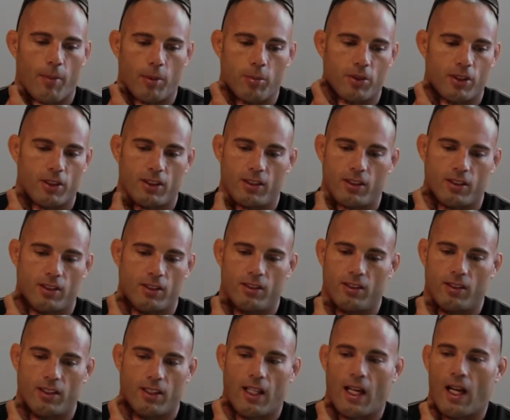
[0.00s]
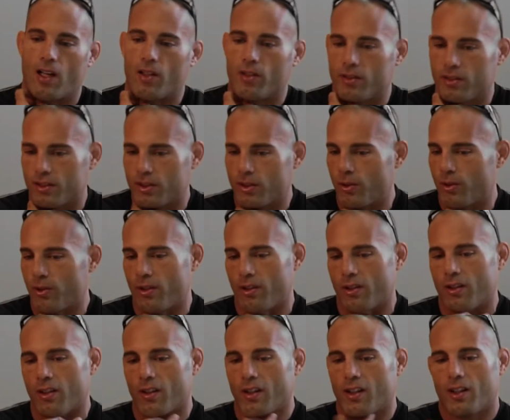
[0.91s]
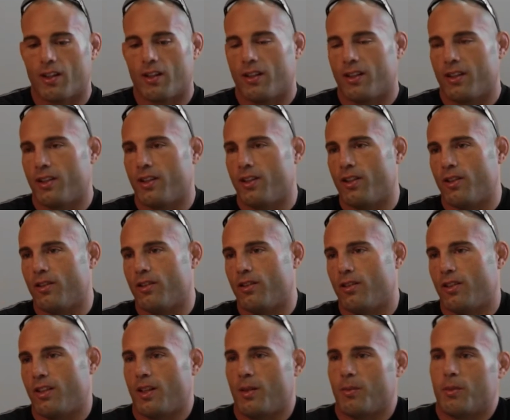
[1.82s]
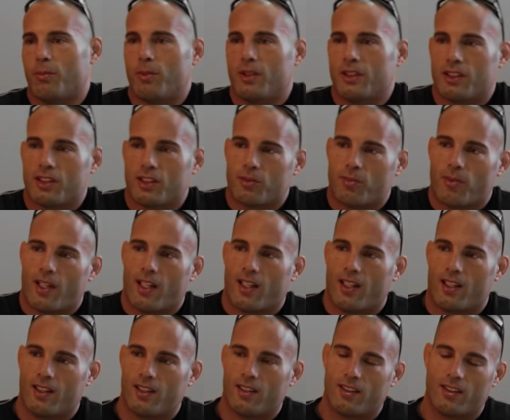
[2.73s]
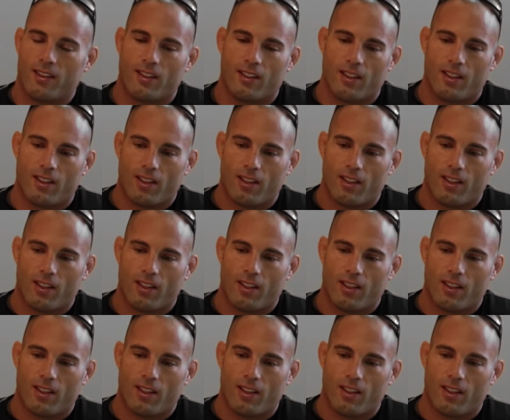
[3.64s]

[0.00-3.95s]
I'm just an accountant, or I'm a businessman,